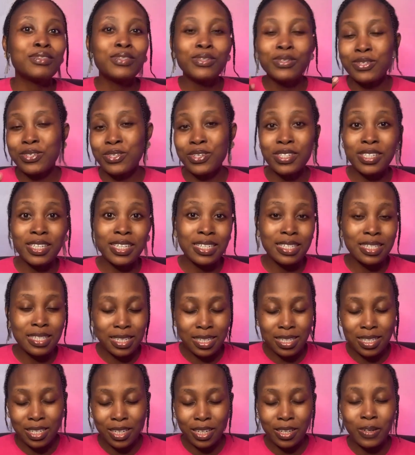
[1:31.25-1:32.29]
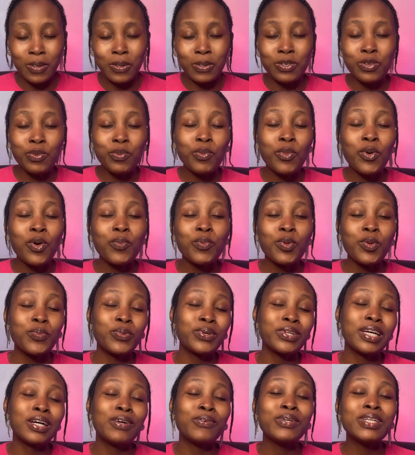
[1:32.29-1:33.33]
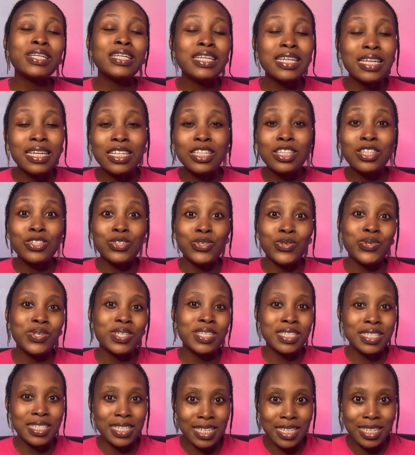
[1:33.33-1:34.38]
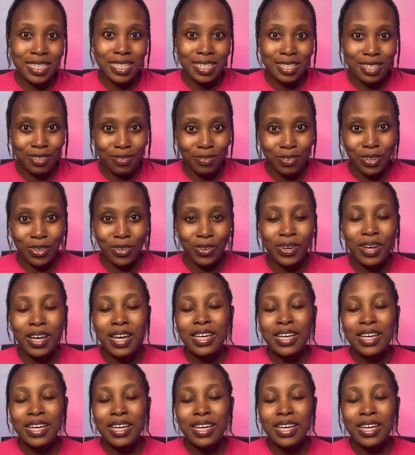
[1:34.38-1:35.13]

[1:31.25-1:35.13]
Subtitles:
suggest this channel to more people that will need to see this video.